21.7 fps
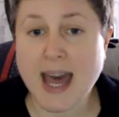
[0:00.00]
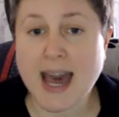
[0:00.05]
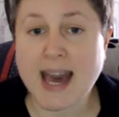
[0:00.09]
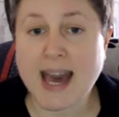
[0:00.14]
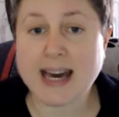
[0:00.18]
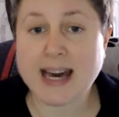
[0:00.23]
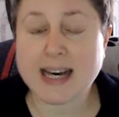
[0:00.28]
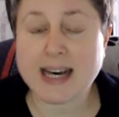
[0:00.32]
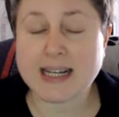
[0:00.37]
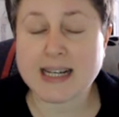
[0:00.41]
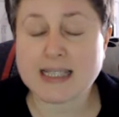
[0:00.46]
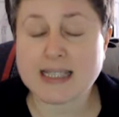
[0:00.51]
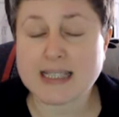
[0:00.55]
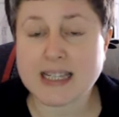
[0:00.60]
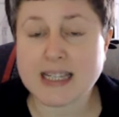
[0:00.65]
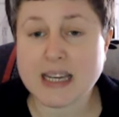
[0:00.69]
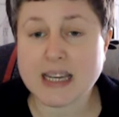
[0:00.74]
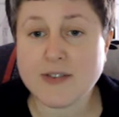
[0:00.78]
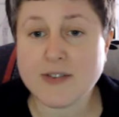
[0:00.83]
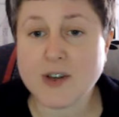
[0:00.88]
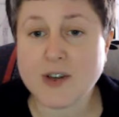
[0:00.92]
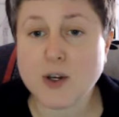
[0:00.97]
and
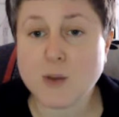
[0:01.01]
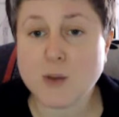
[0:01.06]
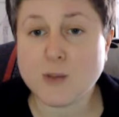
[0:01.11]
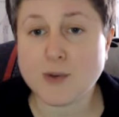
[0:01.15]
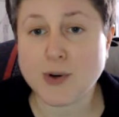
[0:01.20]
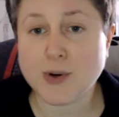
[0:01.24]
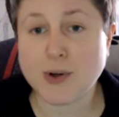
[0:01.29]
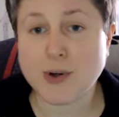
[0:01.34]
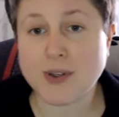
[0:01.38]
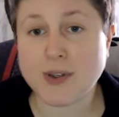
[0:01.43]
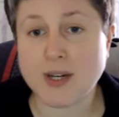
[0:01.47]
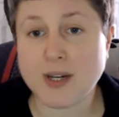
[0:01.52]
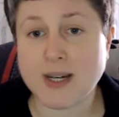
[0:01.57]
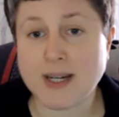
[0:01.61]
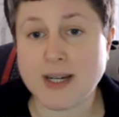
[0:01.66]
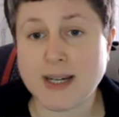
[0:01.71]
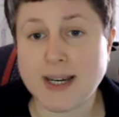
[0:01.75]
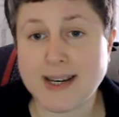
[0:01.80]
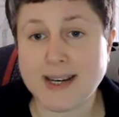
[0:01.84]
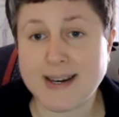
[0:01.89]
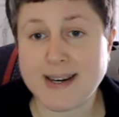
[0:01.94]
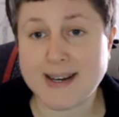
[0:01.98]
if your
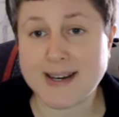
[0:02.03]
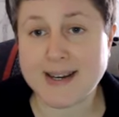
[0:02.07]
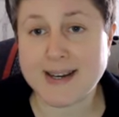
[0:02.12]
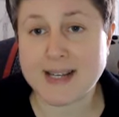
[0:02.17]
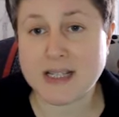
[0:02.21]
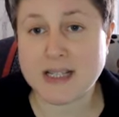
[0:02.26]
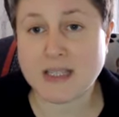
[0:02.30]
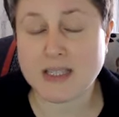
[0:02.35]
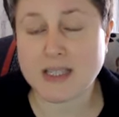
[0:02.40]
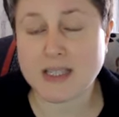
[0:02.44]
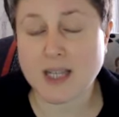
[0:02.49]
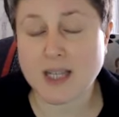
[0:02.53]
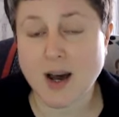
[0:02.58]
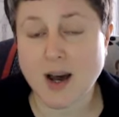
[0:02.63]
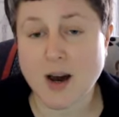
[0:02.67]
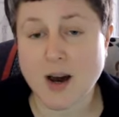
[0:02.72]
breathing is